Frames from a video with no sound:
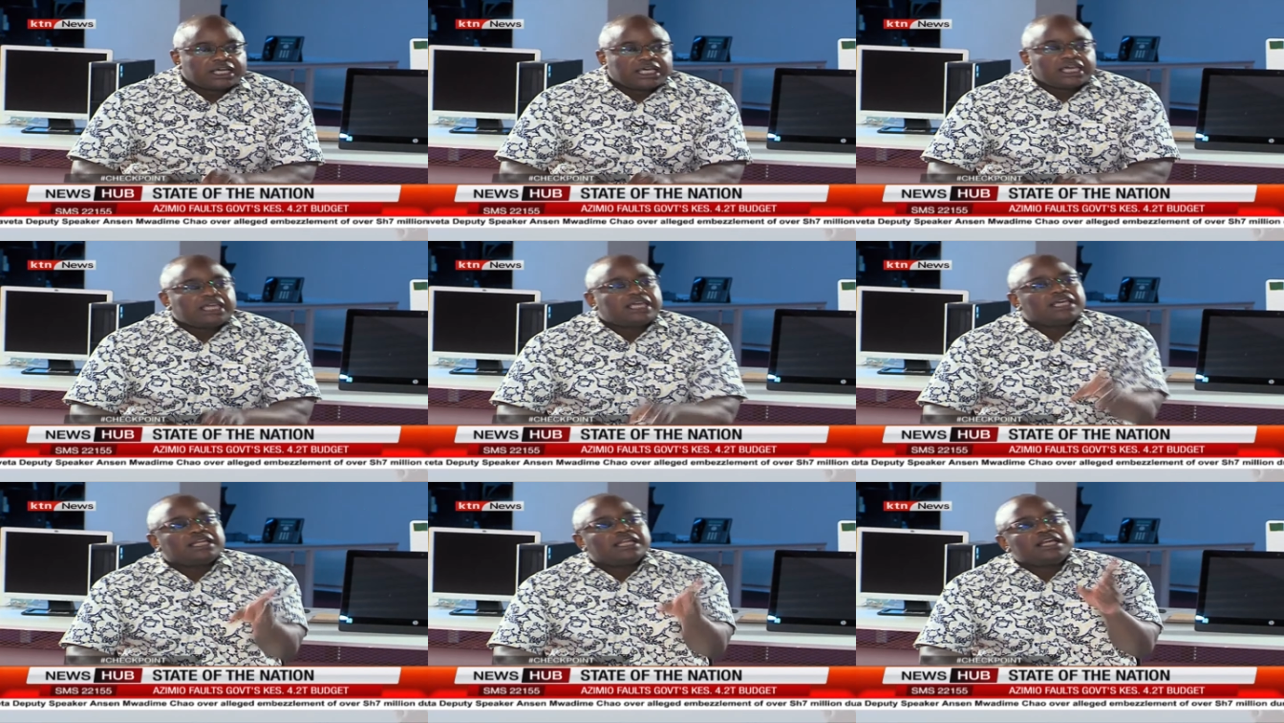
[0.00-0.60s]

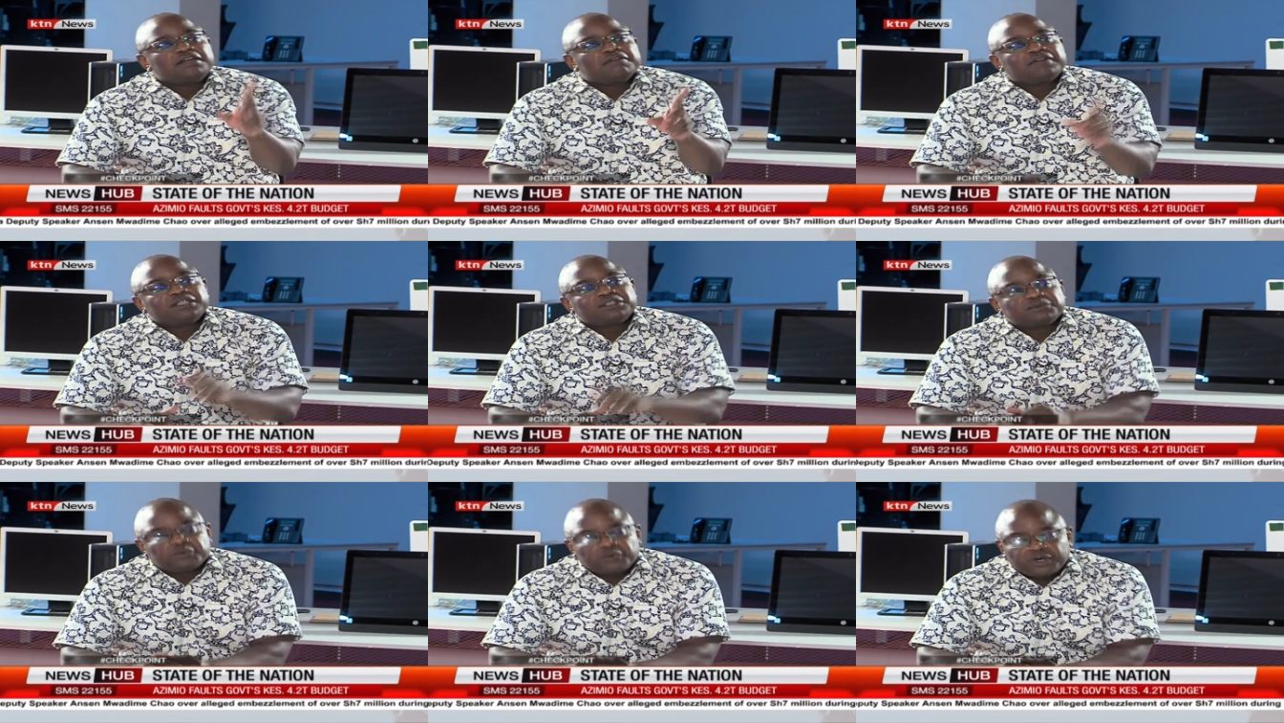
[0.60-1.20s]
I, in any
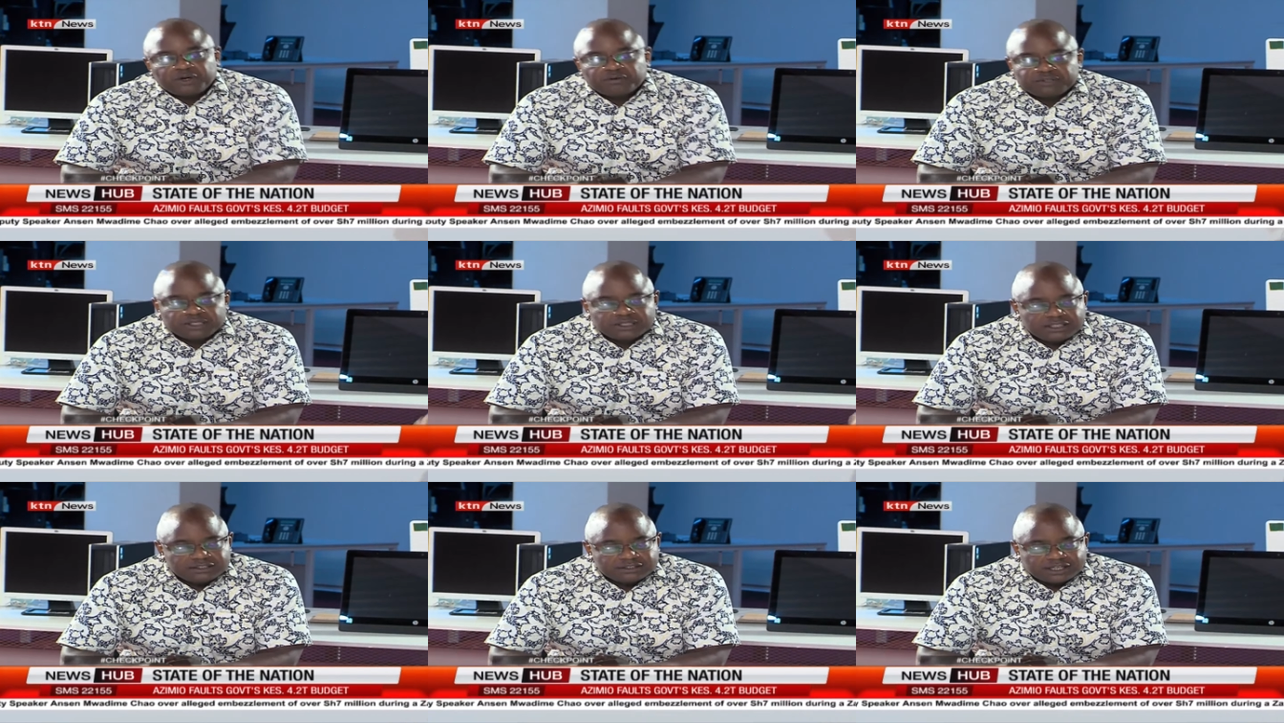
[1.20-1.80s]
event, one of the
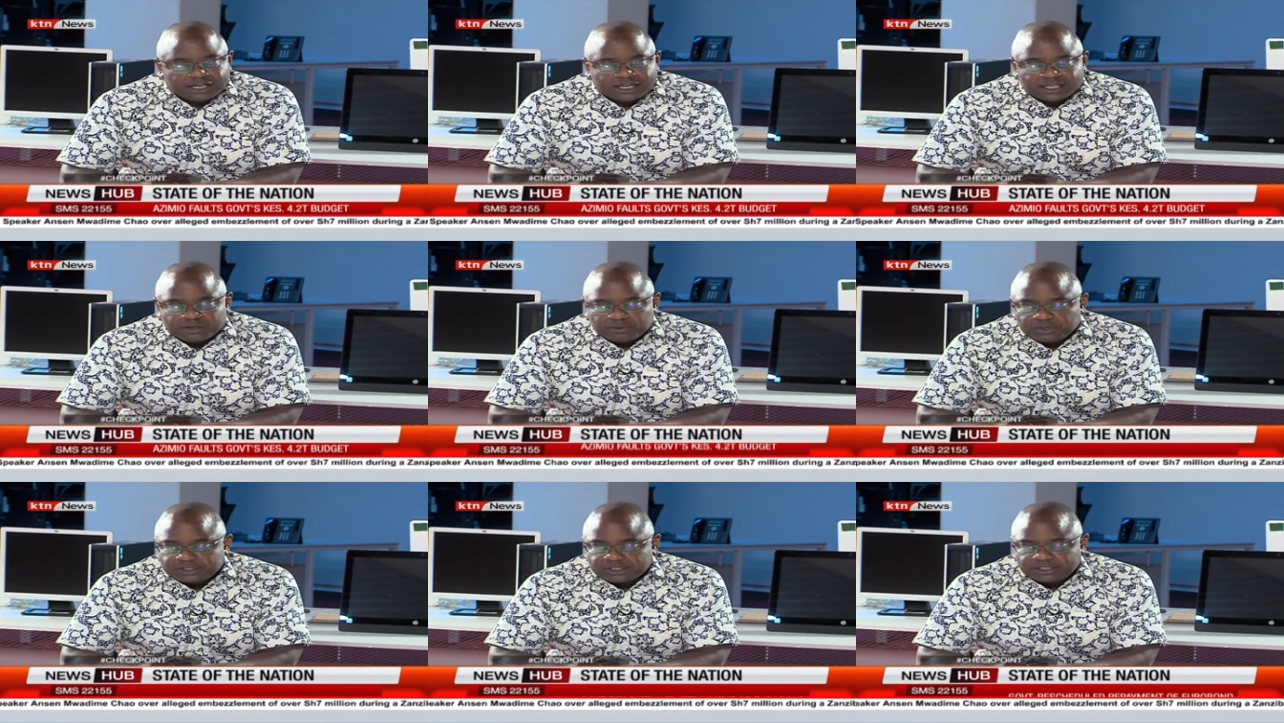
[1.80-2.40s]
things that Kenya
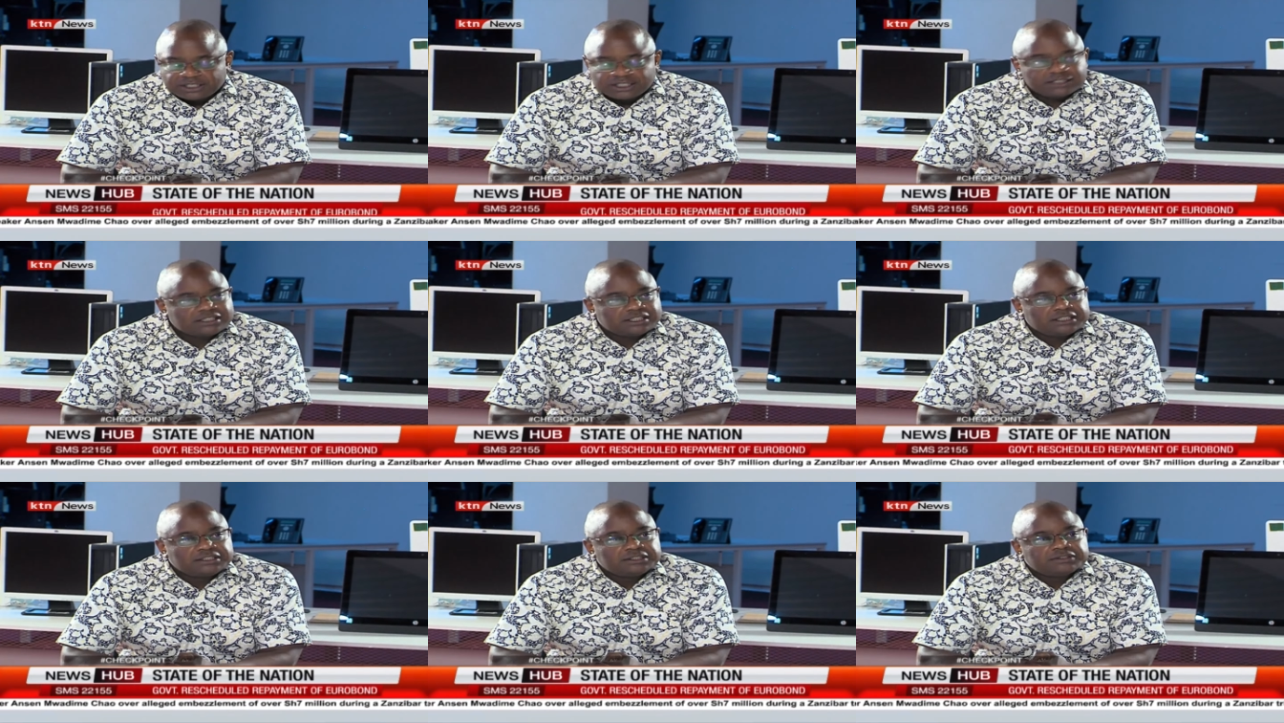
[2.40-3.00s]
Kwanza
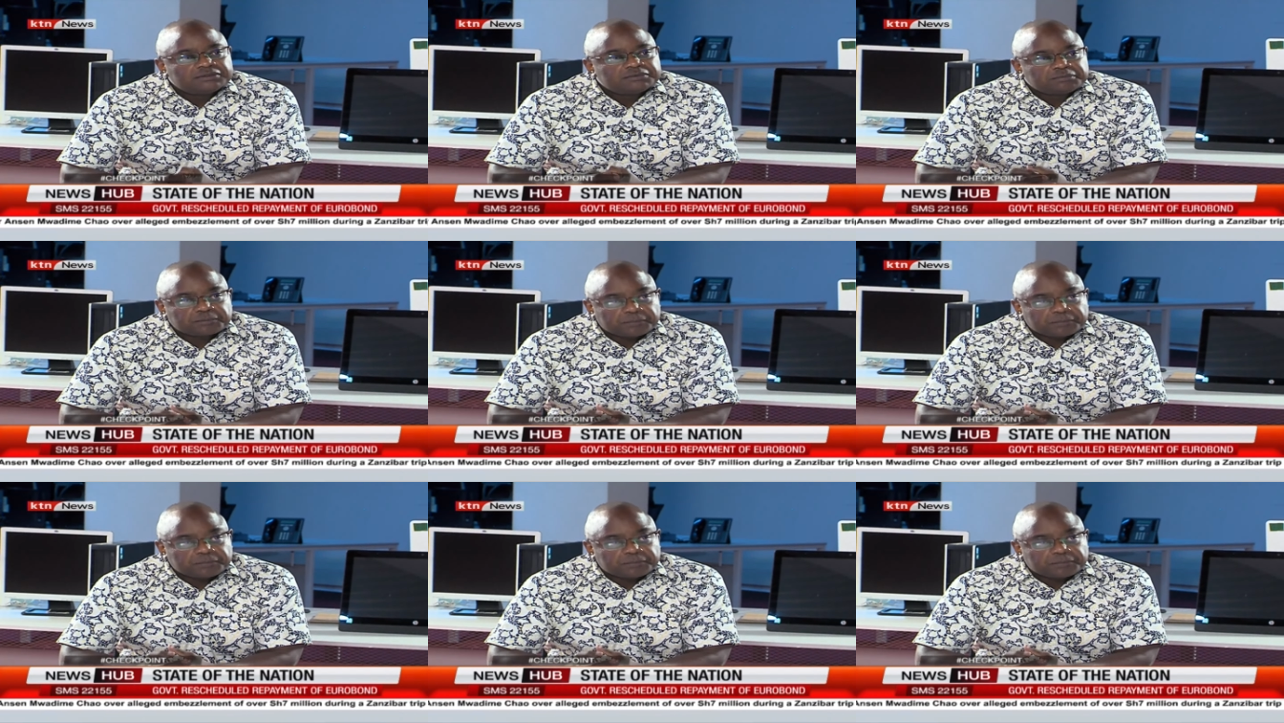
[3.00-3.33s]
indicated is